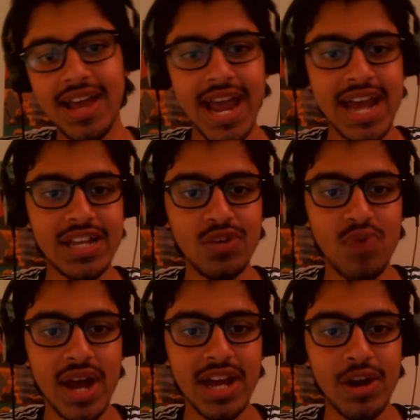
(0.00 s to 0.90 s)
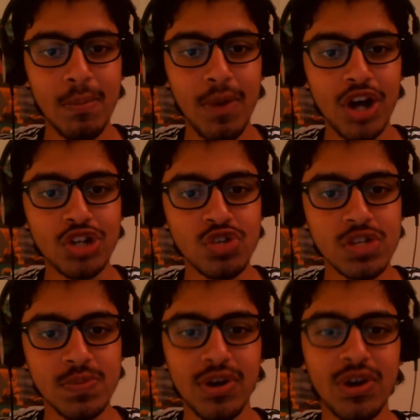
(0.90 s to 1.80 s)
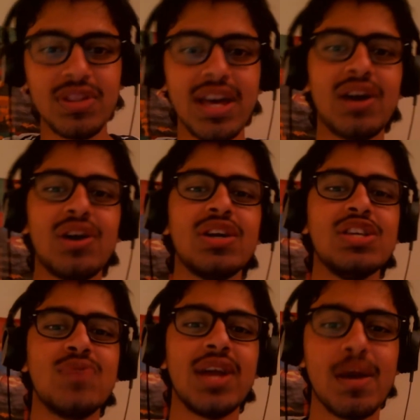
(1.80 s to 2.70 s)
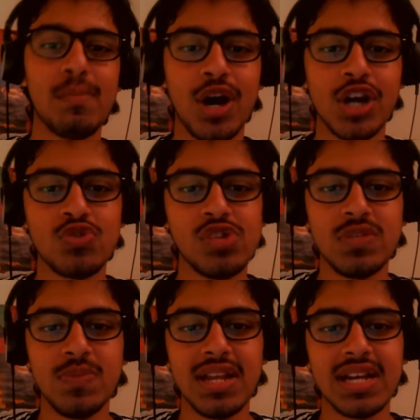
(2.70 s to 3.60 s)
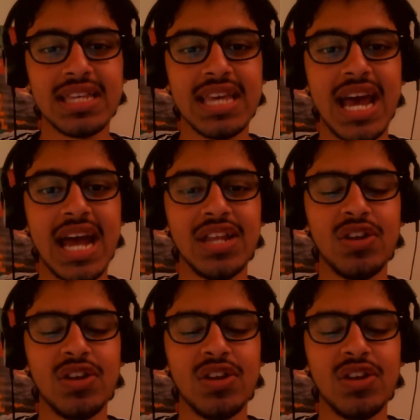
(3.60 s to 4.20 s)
and he ran at a Mach 20 speed. Oh, like, oh, he's running at Mach 20 speed again.